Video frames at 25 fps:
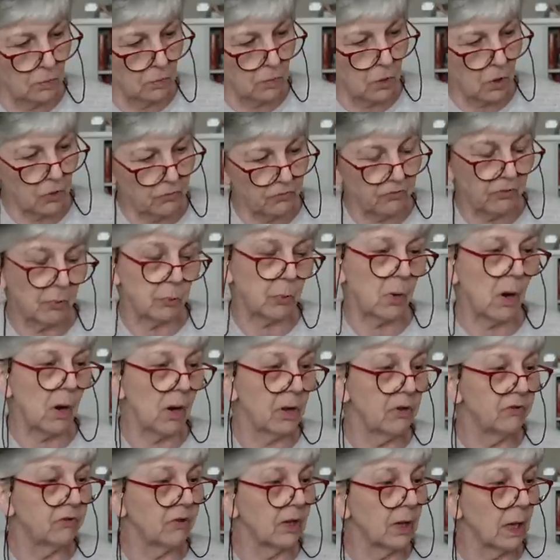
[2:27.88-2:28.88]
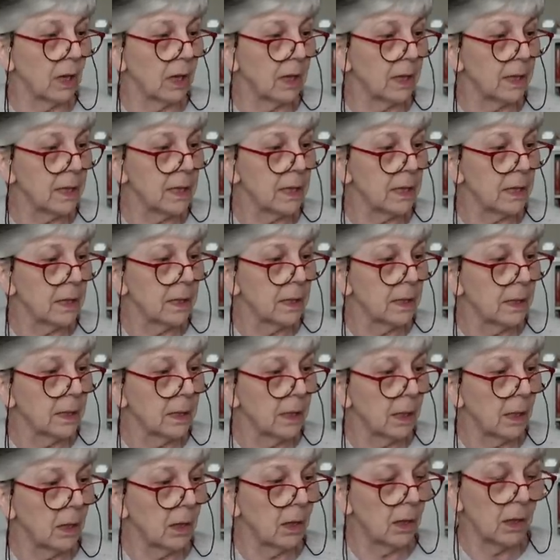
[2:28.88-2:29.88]
Not surprisingly,
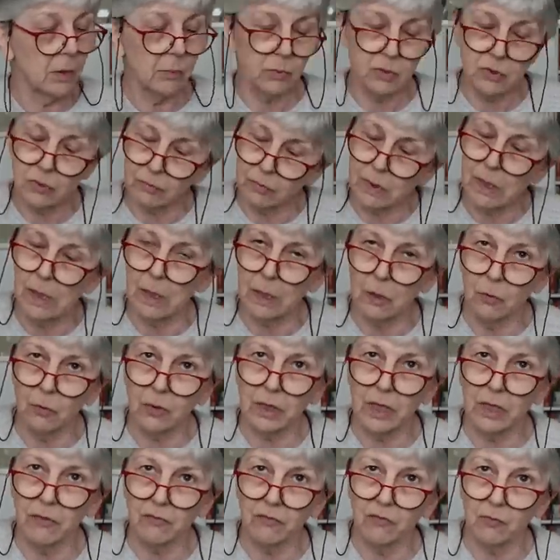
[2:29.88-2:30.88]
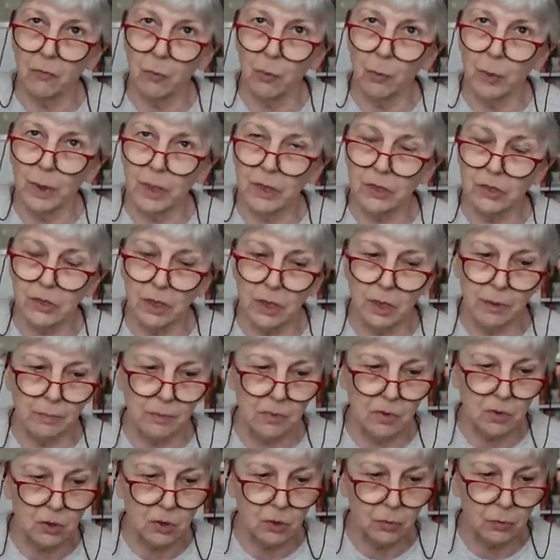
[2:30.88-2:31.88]
I was really looking forward
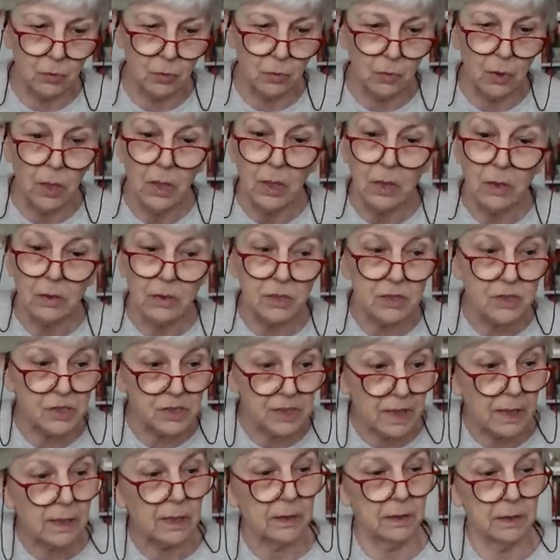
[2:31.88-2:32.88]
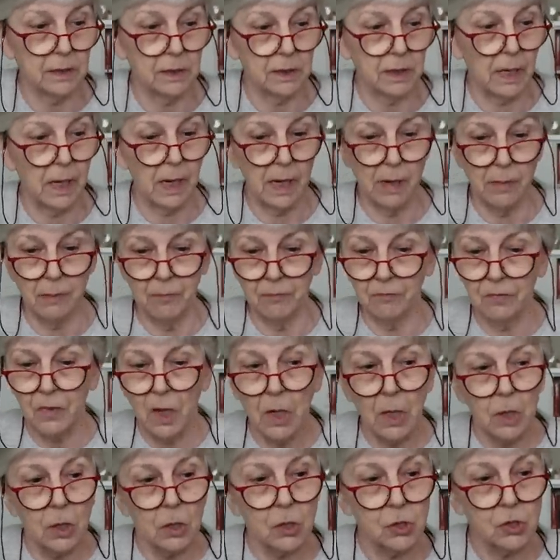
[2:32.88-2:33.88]
um, to the second game.
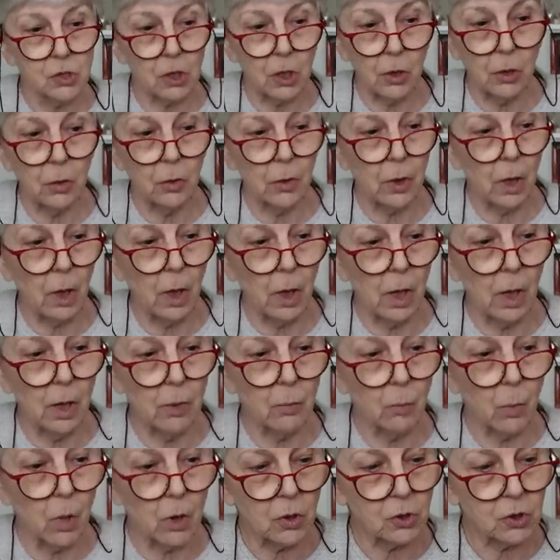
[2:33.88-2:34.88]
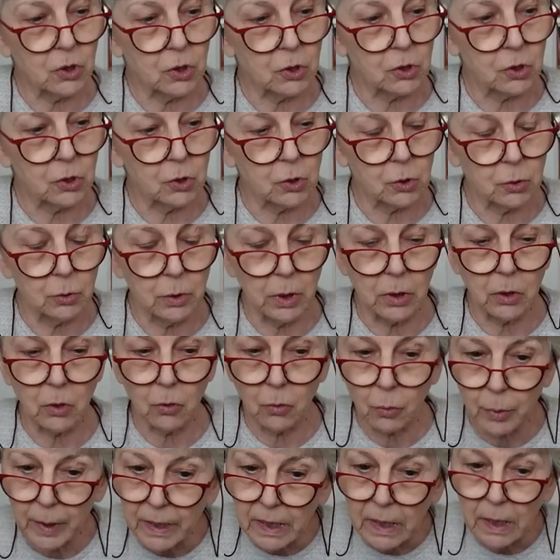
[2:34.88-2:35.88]
So I wanted to do a
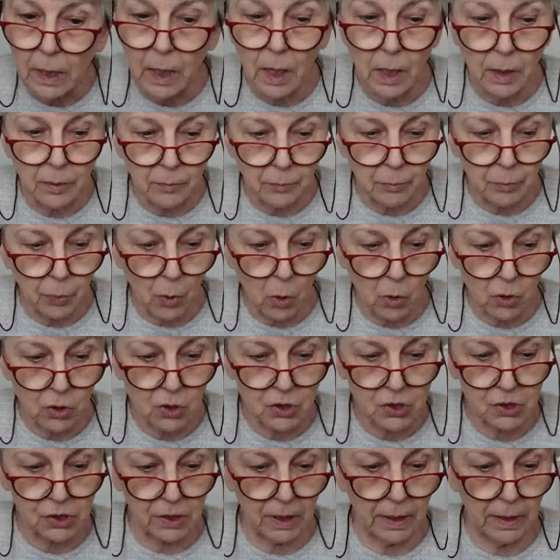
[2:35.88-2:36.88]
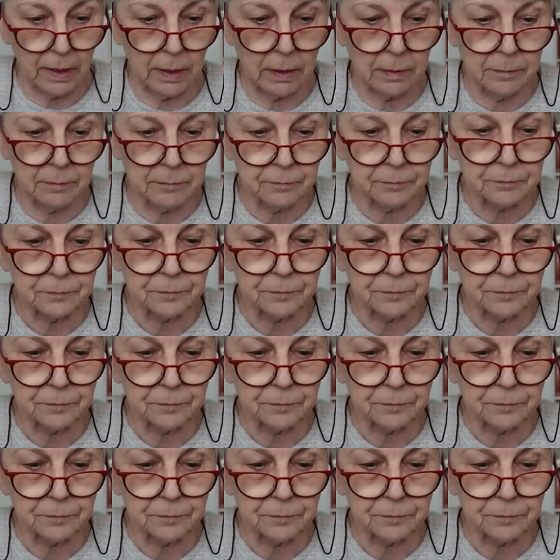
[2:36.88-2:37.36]
quick unboxing.